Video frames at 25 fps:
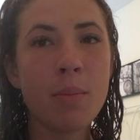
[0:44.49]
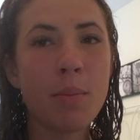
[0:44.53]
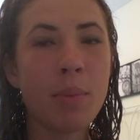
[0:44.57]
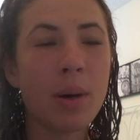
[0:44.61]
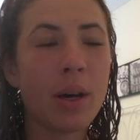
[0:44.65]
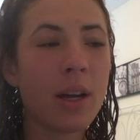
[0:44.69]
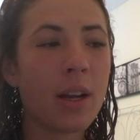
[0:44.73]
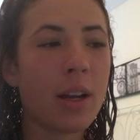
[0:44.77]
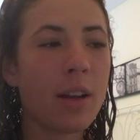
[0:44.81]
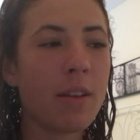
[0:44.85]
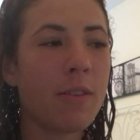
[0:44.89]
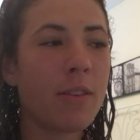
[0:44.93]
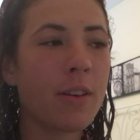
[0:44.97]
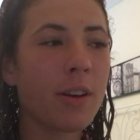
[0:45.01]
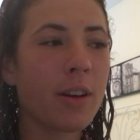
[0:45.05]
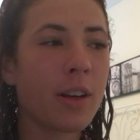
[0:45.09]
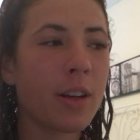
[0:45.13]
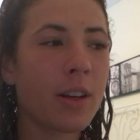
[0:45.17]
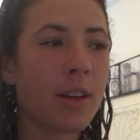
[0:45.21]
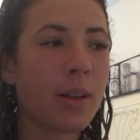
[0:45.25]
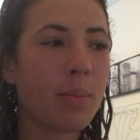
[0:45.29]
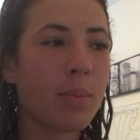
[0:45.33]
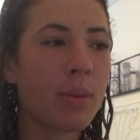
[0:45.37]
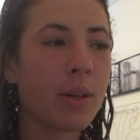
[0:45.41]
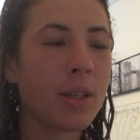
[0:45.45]
But if you're
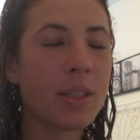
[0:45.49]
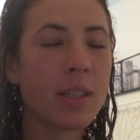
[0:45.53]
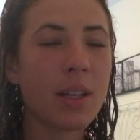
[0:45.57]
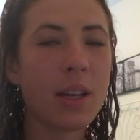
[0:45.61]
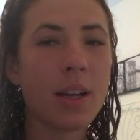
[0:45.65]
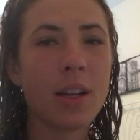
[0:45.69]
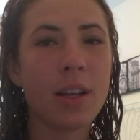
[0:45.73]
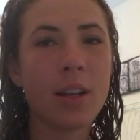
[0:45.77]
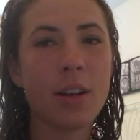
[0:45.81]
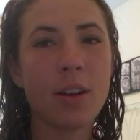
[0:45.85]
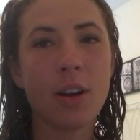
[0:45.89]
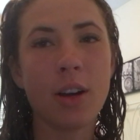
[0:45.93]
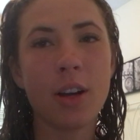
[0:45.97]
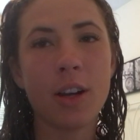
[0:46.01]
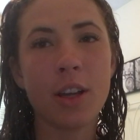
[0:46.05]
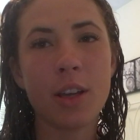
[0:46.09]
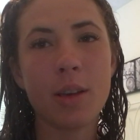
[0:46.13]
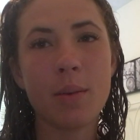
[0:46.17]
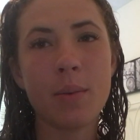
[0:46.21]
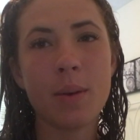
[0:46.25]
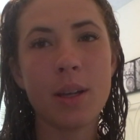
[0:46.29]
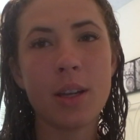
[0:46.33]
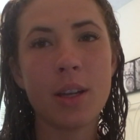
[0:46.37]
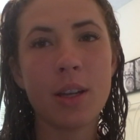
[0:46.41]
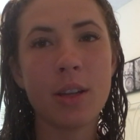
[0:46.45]
going to present an
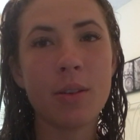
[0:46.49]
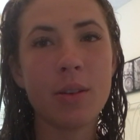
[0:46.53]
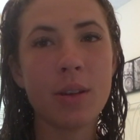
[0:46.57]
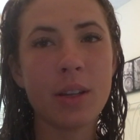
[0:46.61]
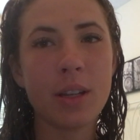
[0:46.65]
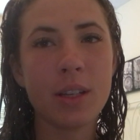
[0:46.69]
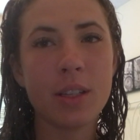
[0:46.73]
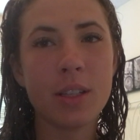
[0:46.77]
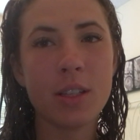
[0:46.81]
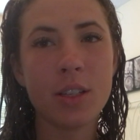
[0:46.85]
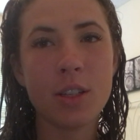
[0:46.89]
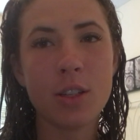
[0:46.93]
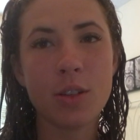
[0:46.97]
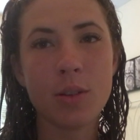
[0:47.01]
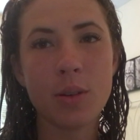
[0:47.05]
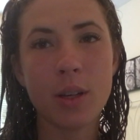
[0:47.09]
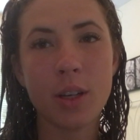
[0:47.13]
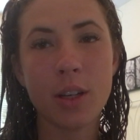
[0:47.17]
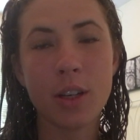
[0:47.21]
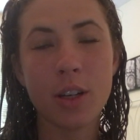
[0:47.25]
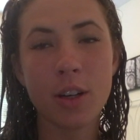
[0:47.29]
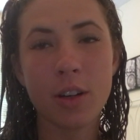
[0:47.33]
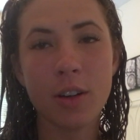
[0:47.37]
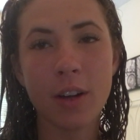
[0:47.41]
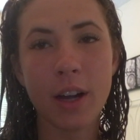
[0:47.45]
argument, you need to do
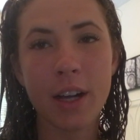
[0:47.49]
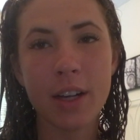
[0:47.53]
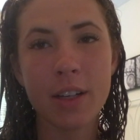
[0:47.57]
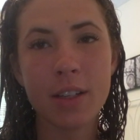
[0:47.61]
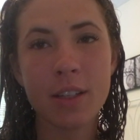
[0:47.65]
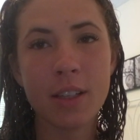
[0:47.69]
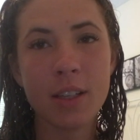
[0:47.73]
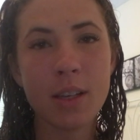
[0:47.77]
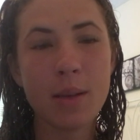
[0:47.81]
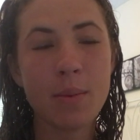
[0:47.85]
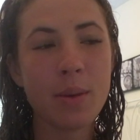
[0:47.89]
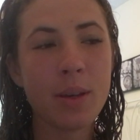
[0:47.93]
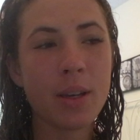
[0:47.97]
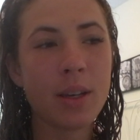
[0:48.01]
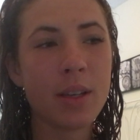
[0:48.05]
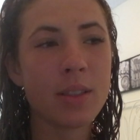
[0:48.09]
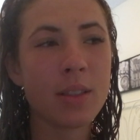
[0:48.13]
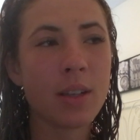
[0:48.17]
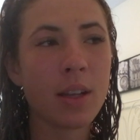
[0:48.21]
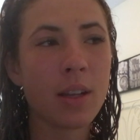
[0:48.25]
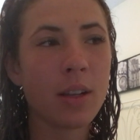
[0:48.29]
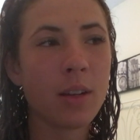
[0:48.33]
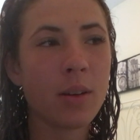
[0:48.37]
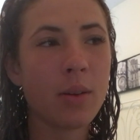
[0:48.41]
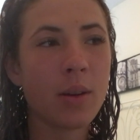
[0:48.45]
it correctly,
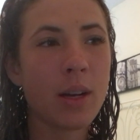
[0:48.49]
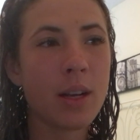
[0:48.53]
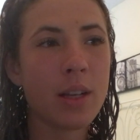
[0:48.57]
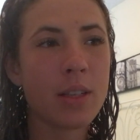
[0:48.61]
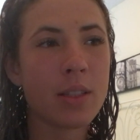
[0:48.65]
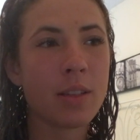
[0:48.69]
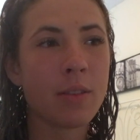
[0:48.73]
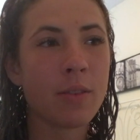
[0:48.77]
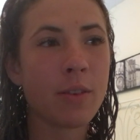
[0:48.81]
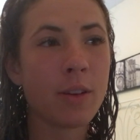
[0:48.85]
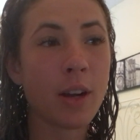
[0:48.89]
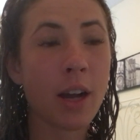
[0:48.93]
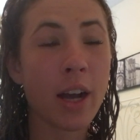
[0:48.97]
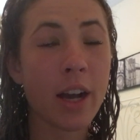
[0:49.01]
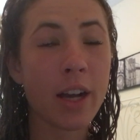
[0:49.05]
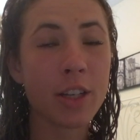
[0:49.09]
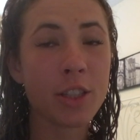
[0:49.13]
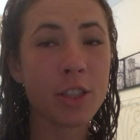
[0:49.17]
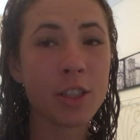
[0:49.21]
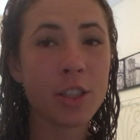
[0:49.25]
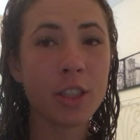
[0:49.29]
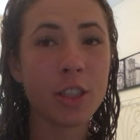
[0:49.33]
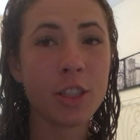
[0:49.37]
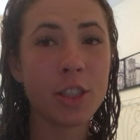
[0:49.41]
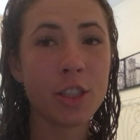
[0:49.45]
because otherwise, if you're
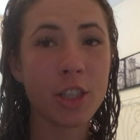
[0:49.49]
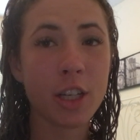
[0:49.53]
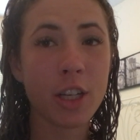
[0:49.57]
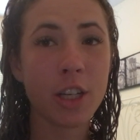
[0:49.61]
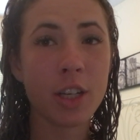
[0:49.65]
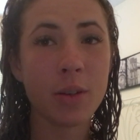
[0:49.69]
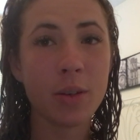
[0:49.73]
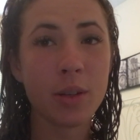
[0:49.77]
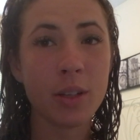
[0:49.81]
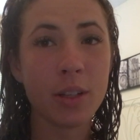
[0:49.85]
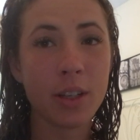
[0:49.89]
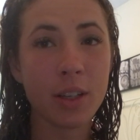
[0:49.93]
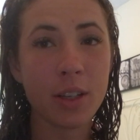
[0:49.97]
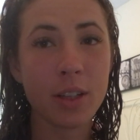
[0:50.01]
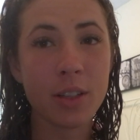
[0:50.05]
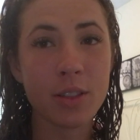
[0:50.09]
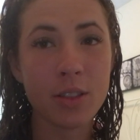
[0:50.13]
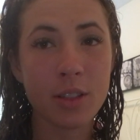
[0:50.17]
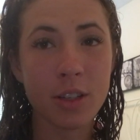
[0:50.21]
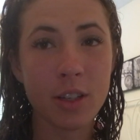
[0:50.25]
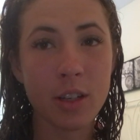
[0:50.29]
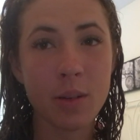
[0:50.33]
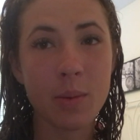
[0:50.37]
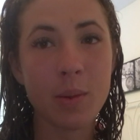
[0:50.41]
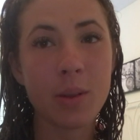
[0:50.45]
actually genuinely
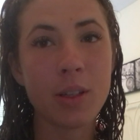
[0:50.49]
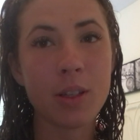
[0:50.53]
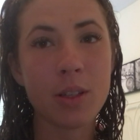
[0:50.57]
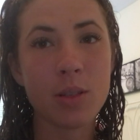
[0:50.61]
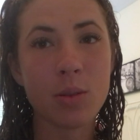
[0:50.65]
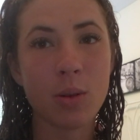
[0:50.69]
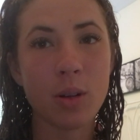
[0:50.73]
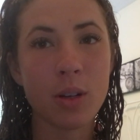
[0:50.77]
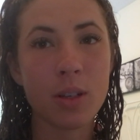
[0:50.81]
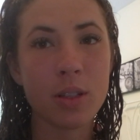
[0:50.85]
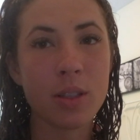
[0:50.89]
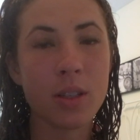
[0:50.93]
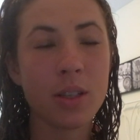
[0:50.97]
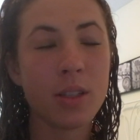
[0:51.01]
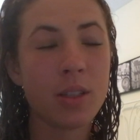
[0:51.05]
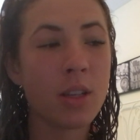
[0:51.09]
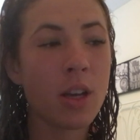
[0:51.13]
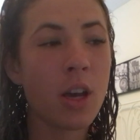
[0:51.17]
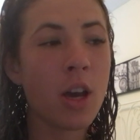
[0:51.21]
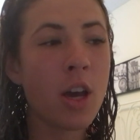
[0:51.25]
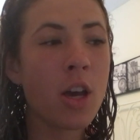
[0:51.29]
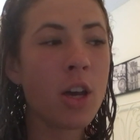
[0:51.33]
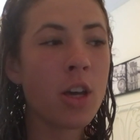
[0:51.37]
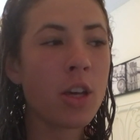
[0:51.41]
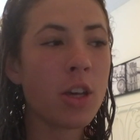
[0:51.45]
concerned about these horses,
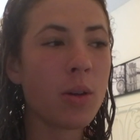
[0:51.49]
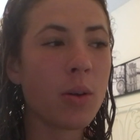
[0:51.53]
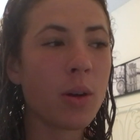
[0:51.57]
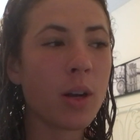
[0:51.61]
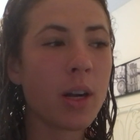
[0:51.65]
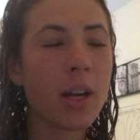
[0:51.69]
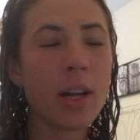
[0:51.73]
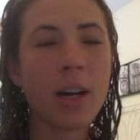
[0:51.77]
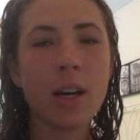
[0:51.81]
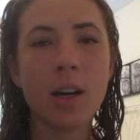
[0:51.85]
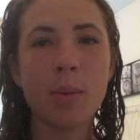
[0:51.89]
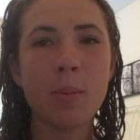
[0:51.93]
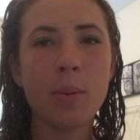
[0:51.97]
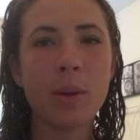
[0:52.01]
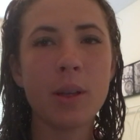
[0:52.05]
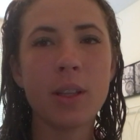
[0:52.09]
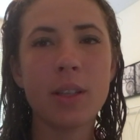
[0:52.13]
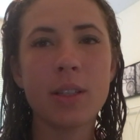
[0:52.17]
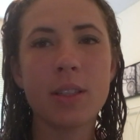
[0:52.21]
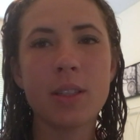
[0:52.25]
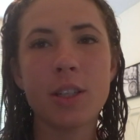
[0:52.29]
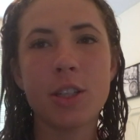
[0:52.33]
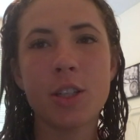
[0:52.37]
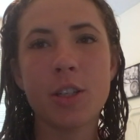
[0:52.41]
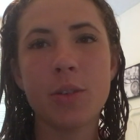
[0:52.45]
you aren't helping
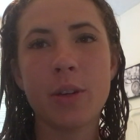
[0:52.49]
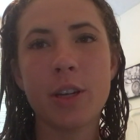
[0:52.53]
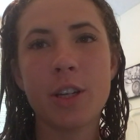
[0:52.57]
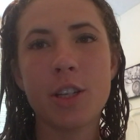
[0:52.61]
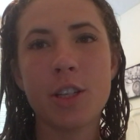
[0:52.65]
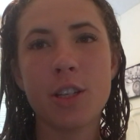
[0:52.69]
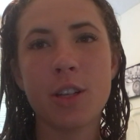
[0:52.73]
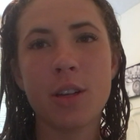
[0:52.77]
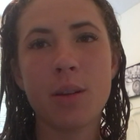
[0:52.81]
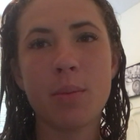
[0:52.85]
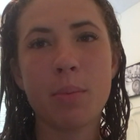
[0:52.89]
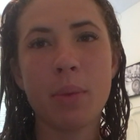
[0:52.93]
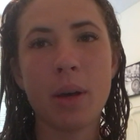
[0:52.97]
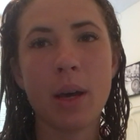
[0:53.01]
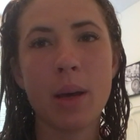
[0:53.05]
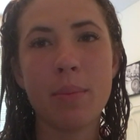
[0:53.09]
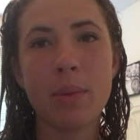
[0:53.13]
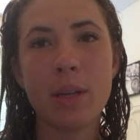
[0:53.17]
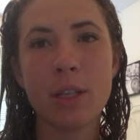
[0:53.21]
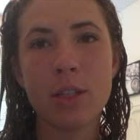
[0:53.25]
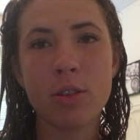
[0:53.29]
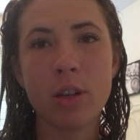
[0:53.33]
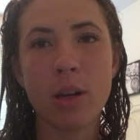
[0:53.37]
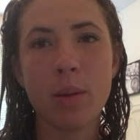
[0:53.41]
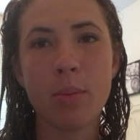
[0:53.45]
the situation by
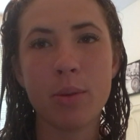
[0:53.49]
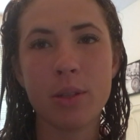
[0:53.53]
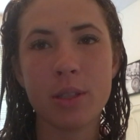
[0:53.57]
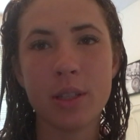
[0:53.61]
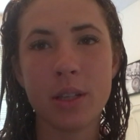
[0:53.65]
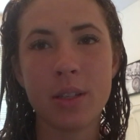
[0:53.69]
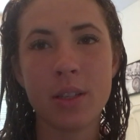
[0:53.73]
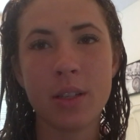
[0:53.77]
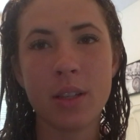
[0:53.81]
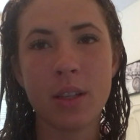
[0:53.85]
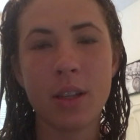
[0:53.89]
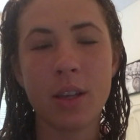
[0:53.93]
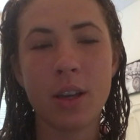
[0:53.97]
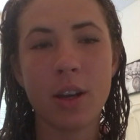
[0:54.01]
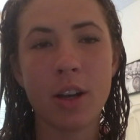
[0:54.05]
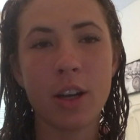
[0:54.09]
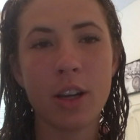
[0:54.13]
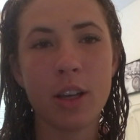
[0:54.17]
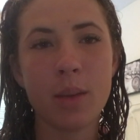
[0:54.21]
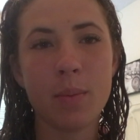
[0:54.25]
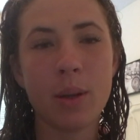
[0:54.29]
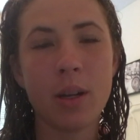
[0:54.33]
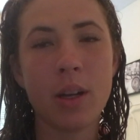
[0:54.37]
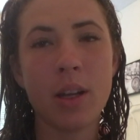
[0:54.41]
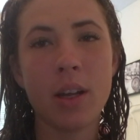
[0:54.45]
misrepresenting the
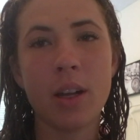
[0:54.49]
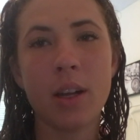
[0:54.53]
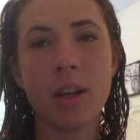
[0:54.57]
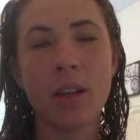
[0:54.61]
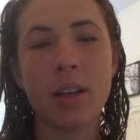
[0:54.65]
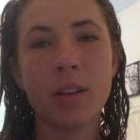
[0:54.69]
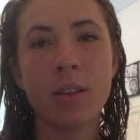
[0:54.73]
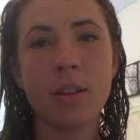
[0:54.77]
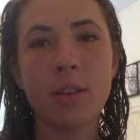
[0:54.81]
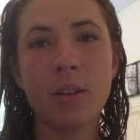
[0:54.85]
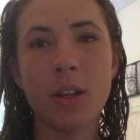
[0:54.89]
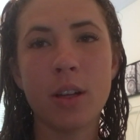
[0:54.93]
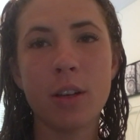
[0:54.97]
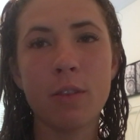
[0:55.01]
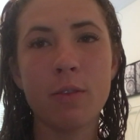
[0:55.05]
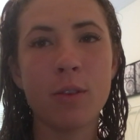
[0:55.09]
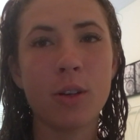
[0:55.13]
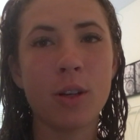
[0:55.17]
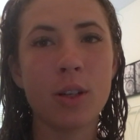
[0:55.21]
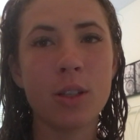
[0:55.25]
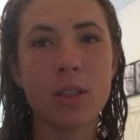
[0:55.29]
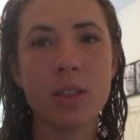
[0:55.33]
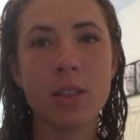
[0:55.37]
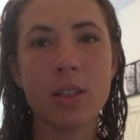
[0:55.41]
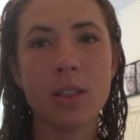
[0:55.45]
argument and including
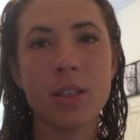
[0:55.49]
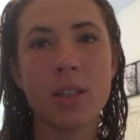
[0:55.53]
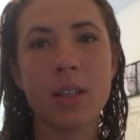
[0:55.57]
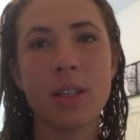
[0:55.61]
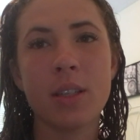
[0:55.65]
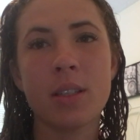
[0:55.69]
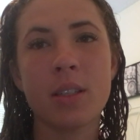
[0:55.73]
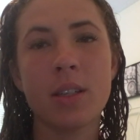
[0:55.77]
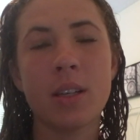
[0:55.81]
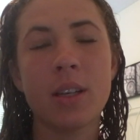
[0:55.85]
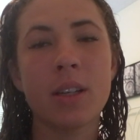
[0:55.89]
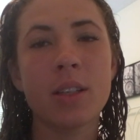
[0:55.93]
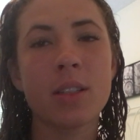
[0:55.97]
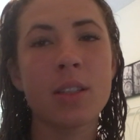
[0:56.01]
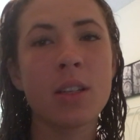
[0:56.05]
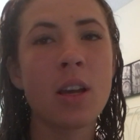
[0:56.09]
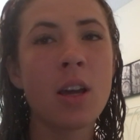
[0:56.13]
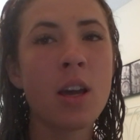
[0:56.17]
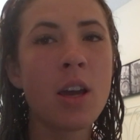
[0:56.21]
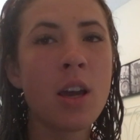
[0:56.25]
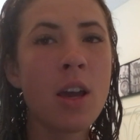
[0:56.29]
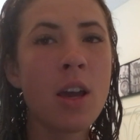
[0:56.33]
false statistics